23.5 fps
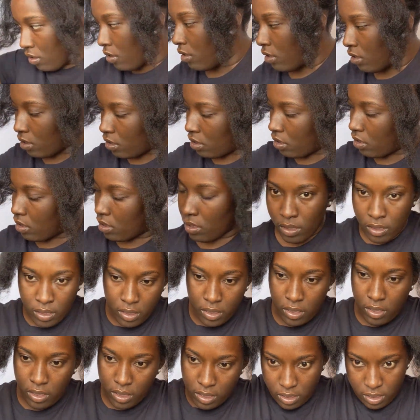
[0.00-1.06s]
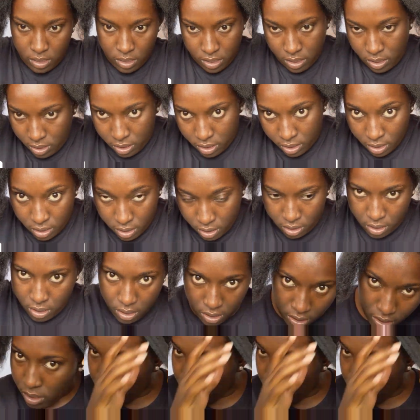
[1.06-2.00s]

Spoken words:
the end after I've completed the back.